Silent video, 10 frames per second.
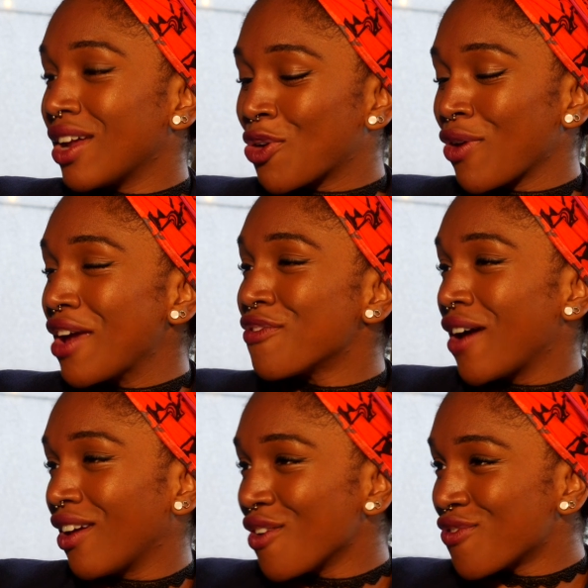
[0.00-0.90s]
I created
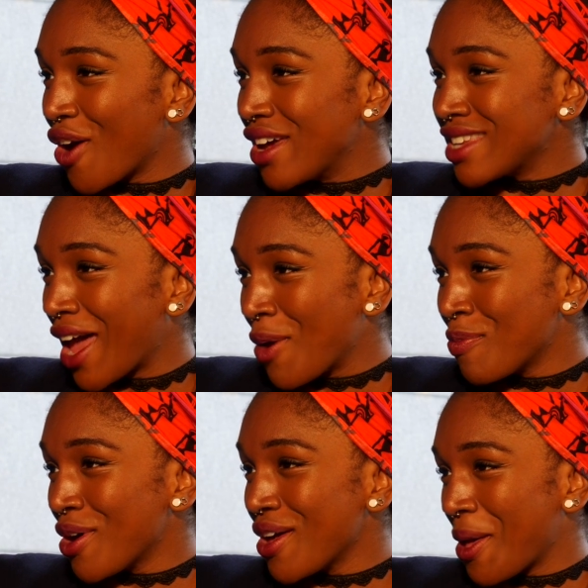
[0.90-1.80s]
Fan Art Friday on
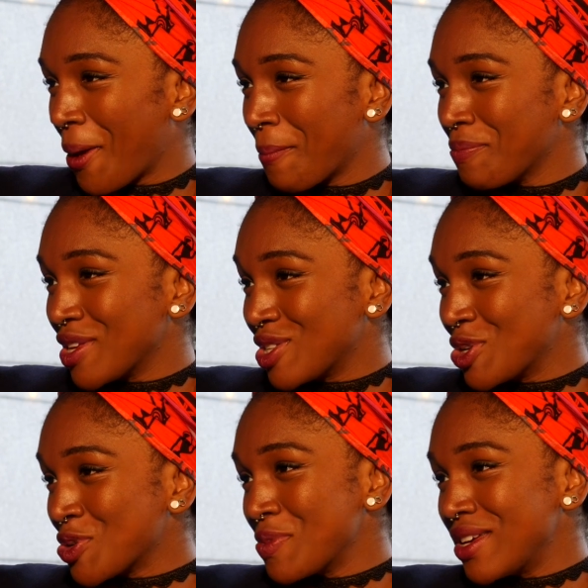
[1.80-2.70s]
my my
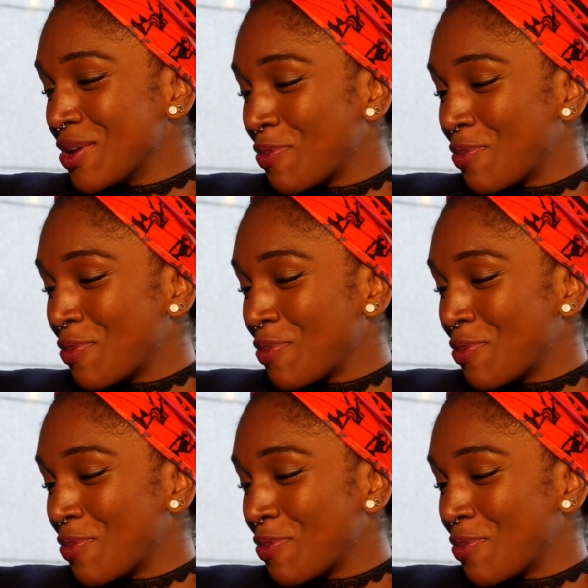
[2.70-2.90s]
social media